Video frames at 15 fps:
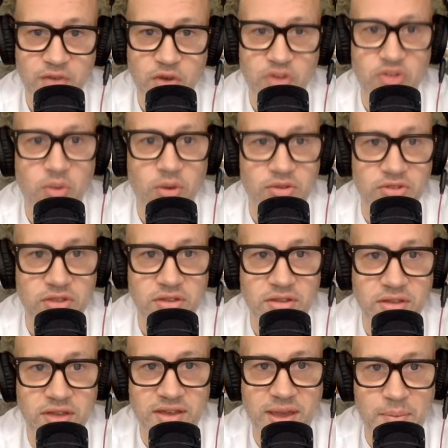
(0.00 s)
Of course, I want us
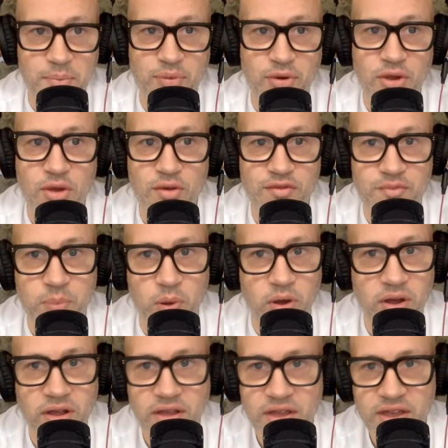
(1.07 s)
to improve,
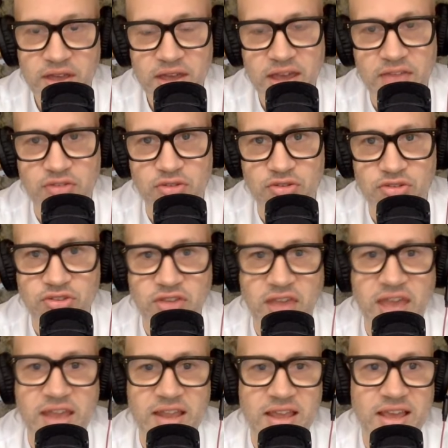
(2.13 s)
but it just
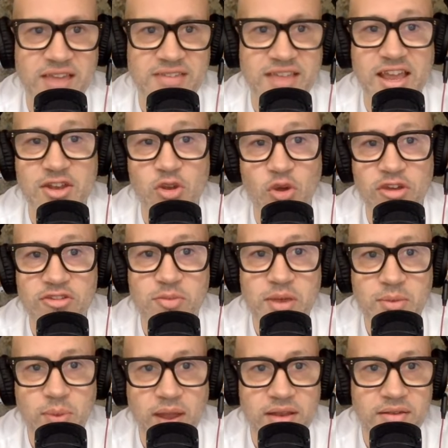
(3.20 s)
it because it annoys
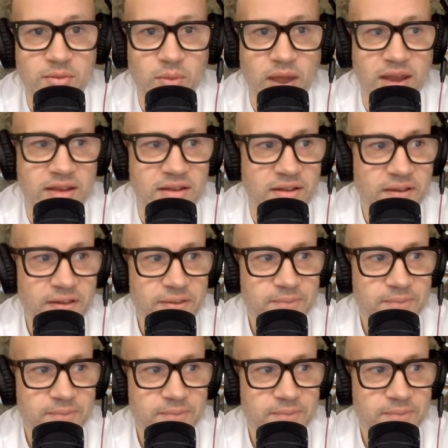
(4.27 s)
me when mm. when.